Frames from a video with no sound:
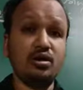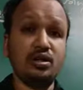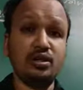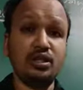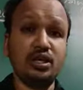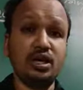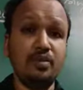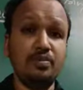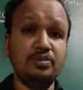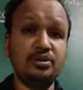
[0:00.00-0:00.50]
in the
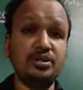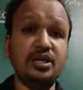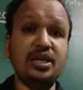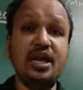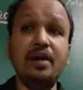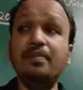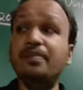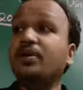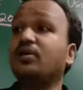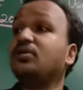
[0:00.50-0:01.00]
computer
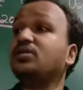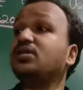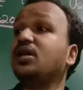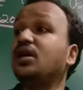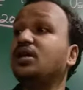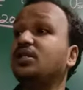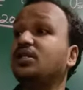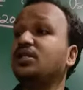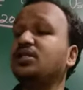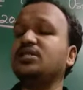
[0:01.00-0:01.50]
lab because
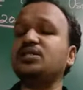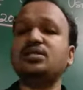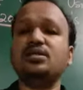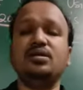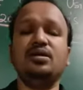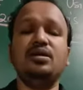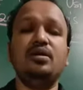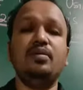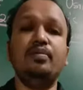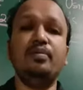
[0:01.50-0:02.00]
others
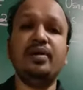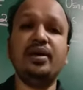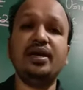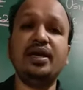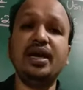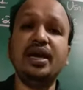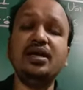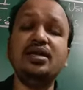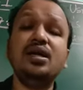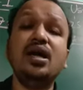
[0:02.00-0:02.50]
may
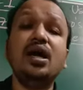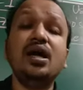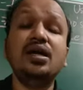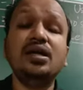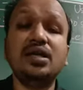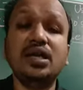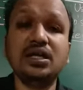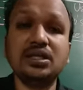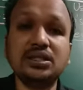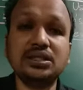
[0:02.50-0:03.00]
get
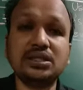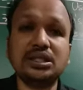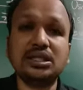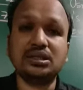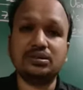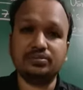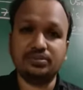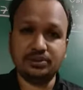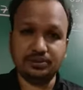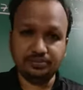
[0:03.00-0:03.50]

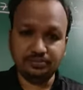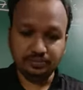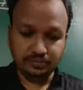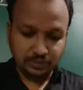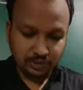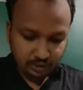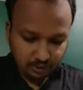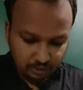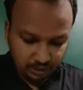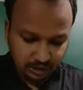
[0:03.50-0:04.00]
disturbed.
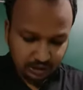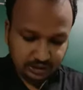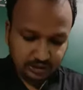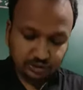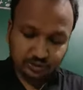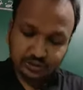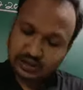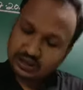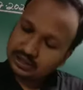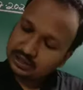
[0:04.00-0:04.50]
Okay, so
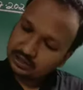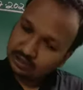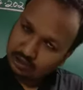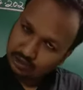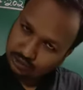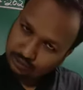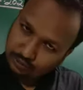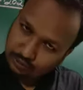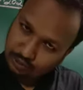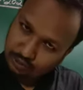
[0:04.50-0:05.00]
this is
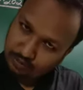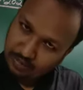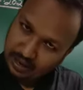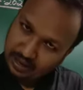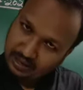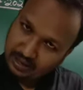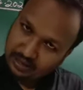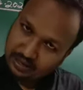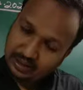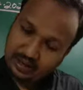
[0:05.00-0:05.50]
also good
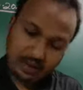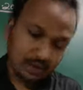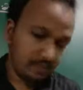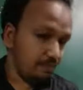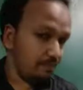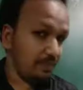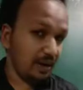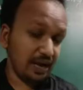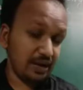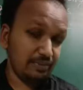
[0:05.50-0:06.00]
manner.
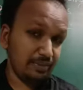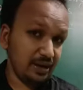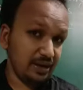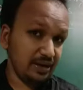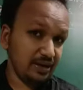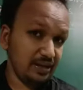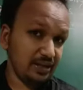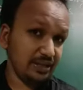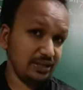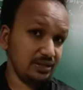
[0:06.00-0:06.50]
Bad manner
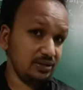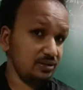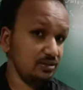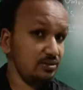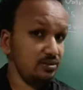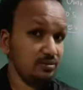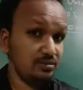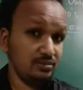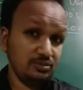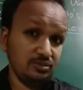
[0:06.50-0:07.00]
is
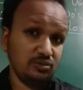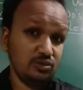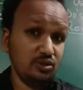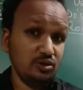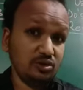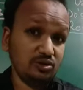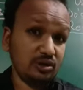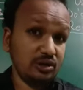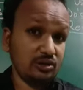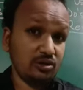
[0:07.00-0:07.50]

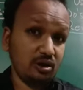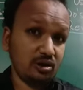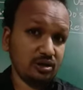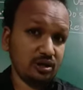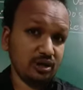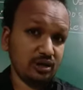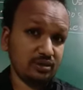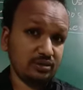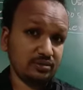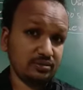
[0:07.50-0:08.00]
those who are
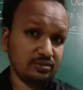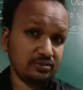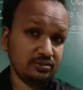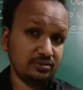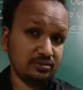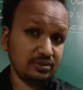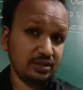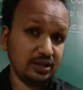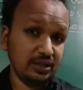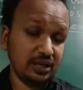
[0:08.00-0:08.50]
talking
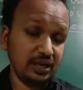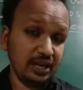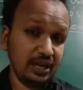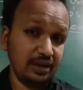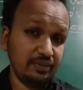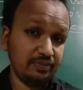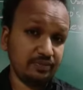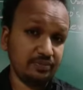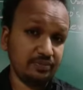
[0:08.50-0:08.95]
in the lab.